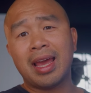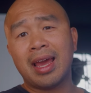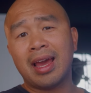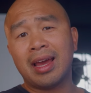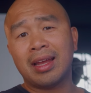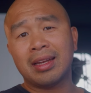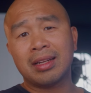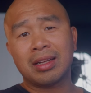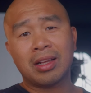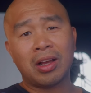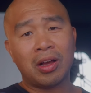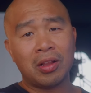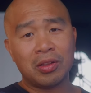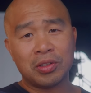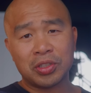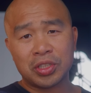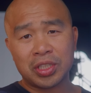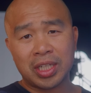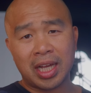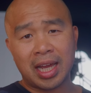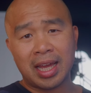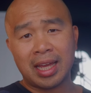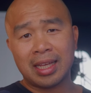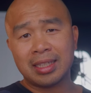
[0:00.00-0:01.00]
and color
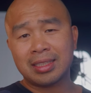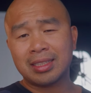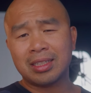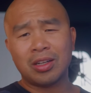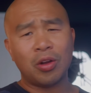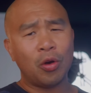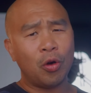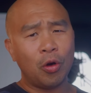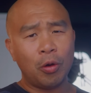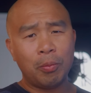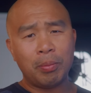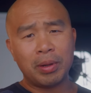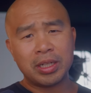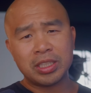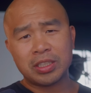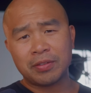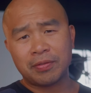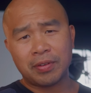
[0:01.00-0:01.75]
science and a whole bunch